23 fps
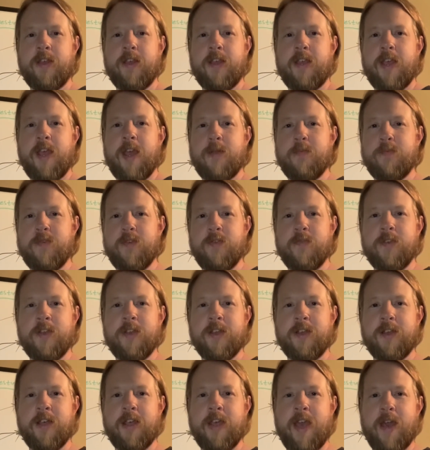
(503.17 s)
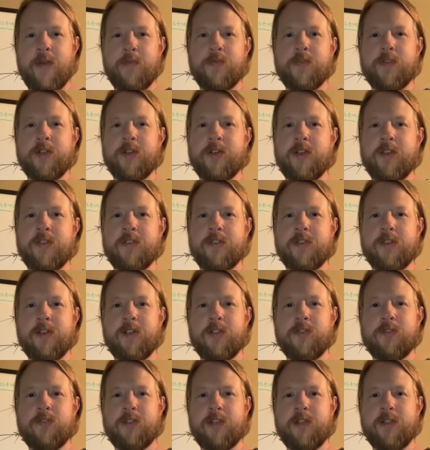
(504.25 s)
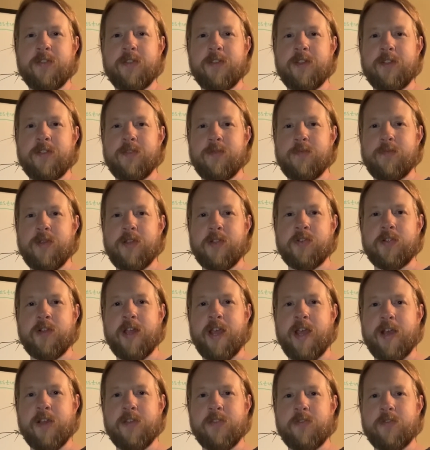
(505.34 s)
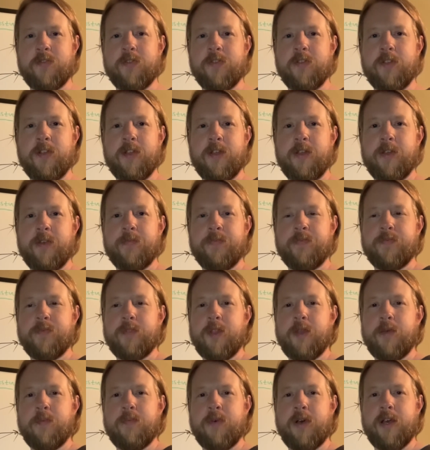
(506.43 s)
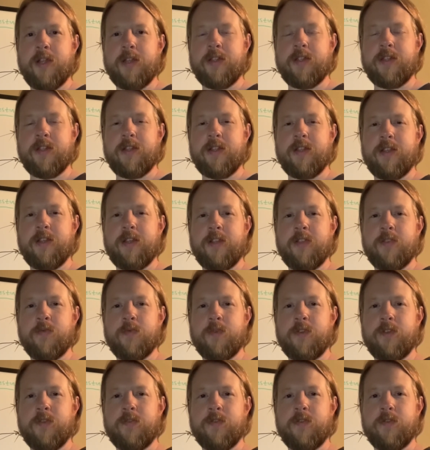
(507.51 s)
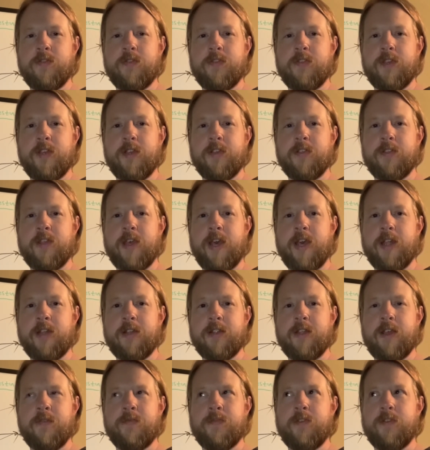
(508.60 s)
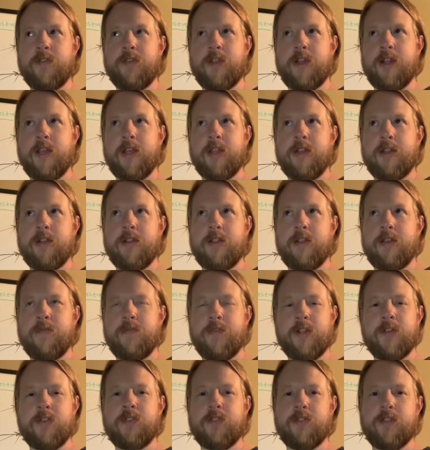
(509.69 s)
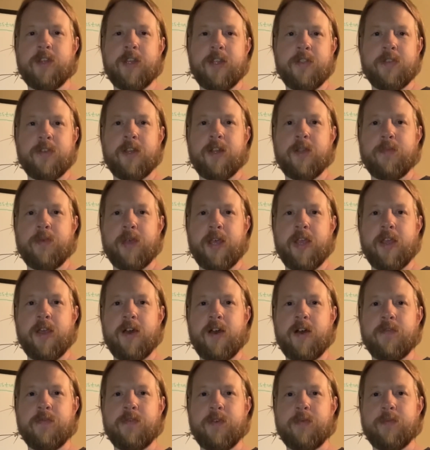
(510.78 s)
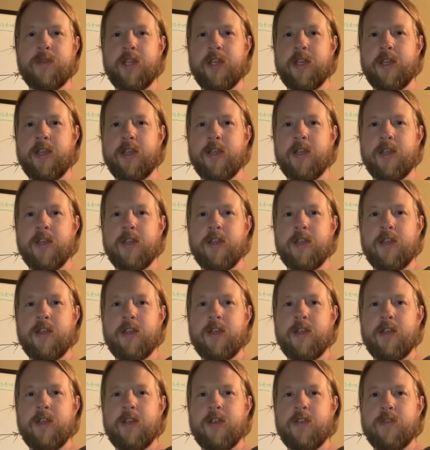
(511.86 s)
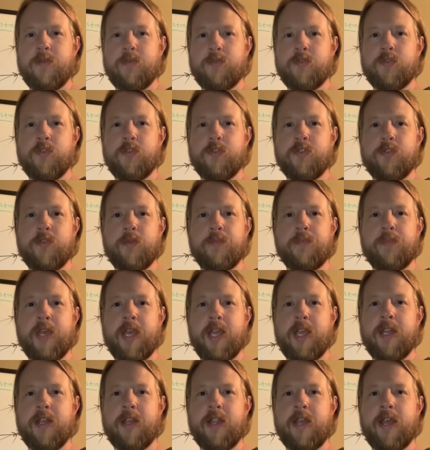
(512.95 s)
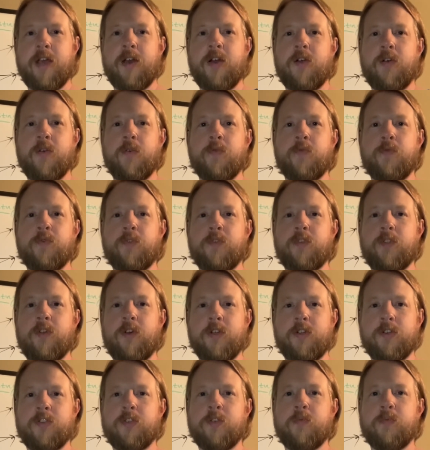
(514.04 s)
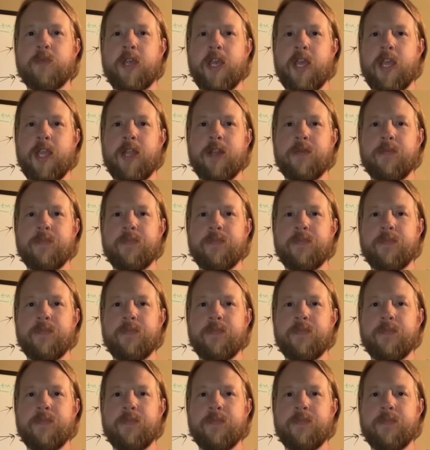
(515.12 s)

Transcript: and moving halfway across the country. It's a major hassle, but it's one of those things that I feel that eventually it's going to pay off. I'm taking some short-term pain now for long-term gain.